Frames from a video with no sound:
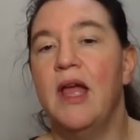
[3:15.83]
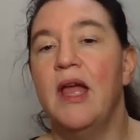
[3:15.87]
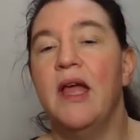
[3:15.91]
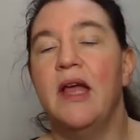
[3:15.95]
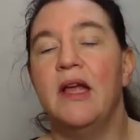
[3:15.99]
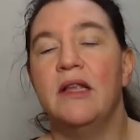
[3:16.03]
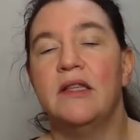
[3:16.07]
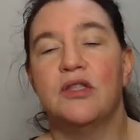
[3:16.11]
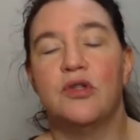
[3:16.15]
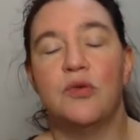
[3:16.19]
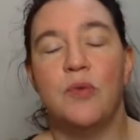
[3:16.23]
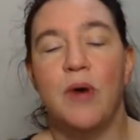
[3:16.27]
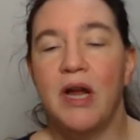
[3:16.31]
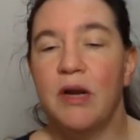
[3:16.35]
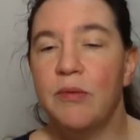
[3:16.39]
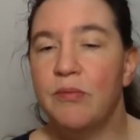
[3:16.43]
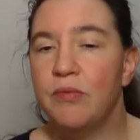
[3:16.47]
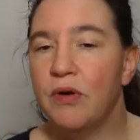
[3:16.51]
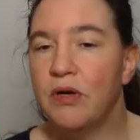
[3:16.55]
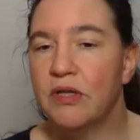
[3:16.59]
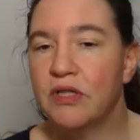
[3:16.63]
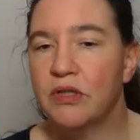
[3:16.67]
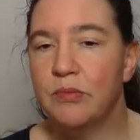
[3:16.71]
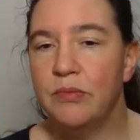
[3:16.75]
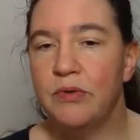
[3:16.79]
It's quite
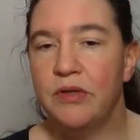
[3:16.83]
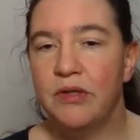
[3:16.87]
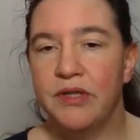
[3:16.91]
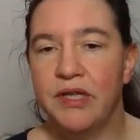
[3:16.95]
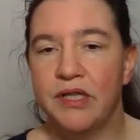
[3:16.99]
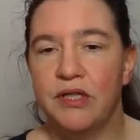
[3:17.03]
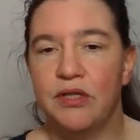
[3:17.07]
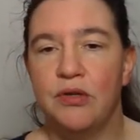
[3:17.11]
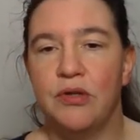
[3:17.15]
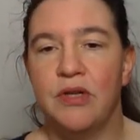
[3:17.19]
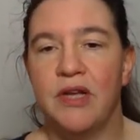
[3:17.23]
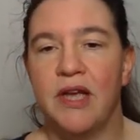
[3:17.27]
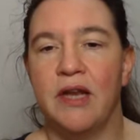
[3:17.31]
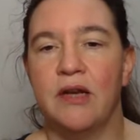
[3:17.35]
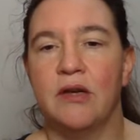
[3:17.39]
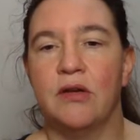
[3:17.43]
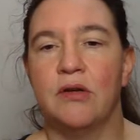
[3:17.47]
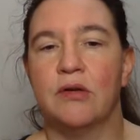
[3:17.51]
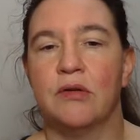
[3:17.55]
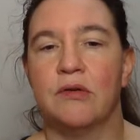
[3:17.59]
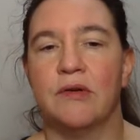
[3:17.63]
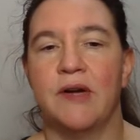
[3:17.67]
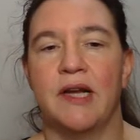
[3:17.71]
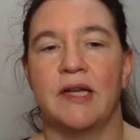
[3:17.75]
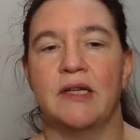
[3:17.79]
possible that you can
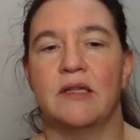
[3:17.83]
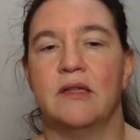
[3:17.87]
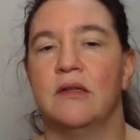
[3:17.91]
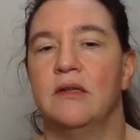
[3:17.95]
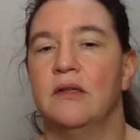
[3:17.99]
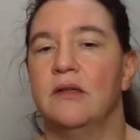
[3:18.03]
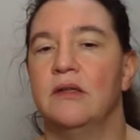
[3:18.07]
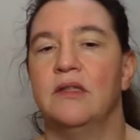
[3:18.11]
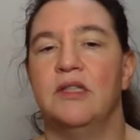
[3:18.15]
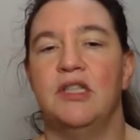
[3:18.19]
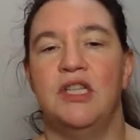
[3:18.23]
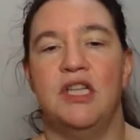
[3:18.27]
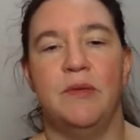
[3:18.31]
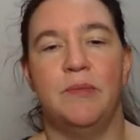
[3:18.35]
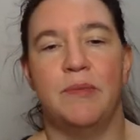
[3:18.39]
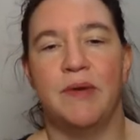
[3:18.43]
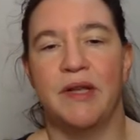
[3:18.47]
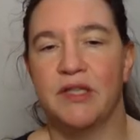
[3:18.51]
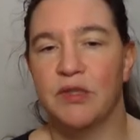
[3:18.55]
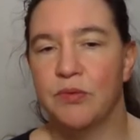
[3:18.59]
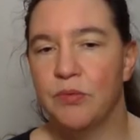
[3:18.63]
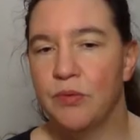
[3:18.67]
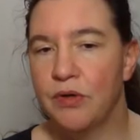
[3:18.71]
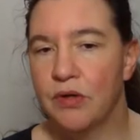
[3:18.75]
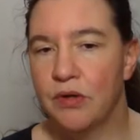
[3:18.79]
correct
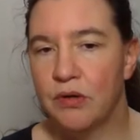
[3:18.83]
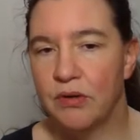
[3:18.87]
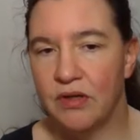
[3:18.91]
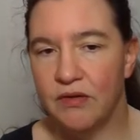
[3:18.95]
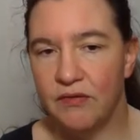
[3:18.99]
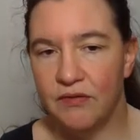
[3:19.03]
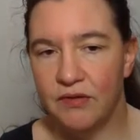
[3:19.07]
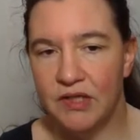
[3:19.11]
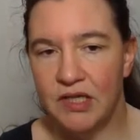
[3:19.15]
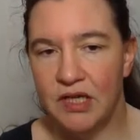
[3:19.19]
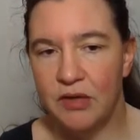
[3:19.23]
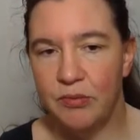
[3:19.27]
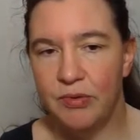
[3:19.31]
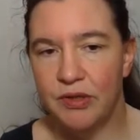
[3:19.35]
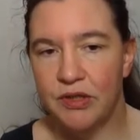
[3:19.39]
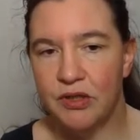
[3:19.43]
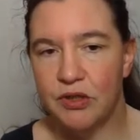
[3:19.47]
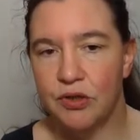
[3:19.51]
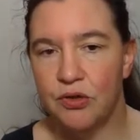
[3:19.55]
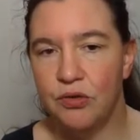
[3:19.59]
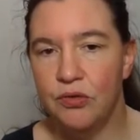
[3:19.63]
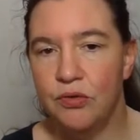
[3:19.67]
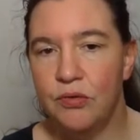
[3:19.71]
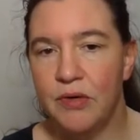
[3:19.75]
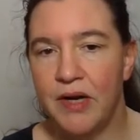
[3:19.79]
t+1 or even
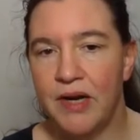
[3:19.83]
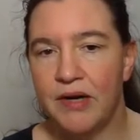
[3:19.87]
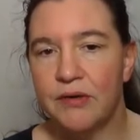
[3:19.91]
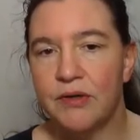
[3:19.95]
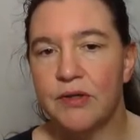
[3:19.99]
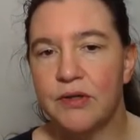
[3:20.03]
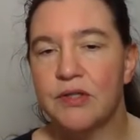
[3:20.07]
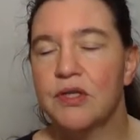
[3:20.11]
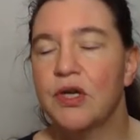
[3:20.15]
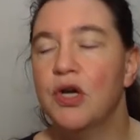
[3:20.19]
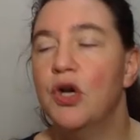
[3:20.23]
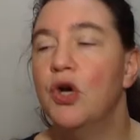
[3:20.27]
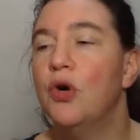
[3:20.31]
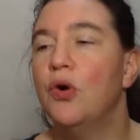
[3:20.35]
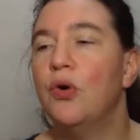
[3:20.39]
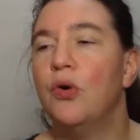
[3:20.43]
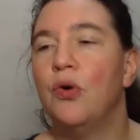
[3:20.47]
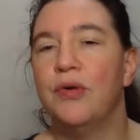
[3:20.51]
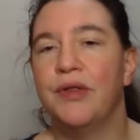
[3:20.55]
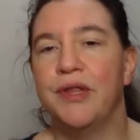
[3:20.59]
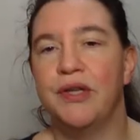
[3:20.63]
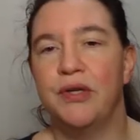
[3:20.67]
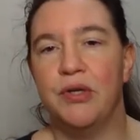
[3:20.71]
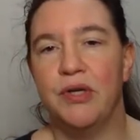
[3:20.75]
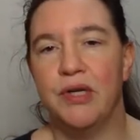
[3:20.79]
t+2 errors,
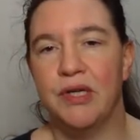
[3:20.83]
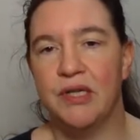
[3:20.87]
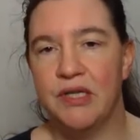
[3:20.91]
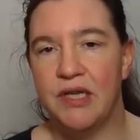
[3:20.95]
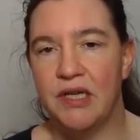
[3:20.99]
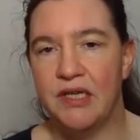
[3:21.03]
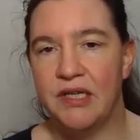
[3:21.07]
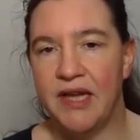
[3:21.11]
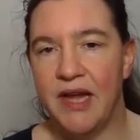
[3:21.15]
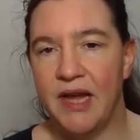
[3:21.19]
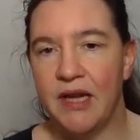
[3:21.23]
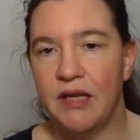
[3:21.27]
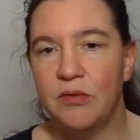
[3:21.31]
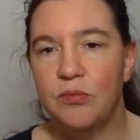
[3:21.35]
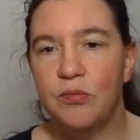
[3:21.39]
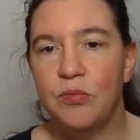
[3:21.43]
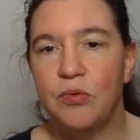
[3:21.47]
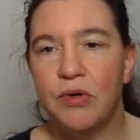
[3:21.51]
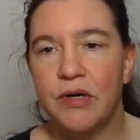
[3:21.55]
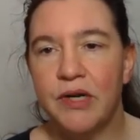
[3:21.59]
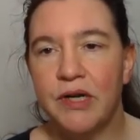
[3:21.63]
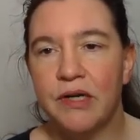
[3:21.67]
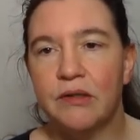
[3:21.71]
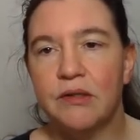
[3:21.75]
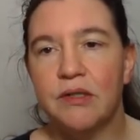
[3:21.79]
or that you can detect
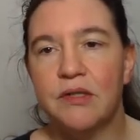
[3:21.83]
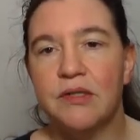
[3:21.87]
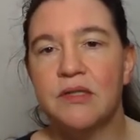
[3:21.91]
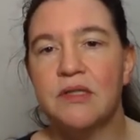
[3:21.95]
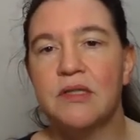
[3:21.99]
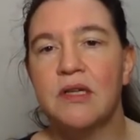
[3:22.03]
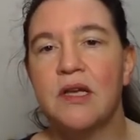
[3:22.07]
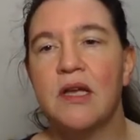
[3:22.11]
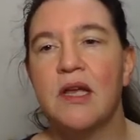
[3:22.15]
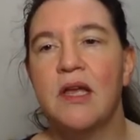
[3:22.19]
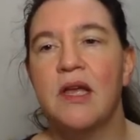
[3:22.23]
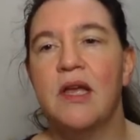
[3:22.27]
more errors,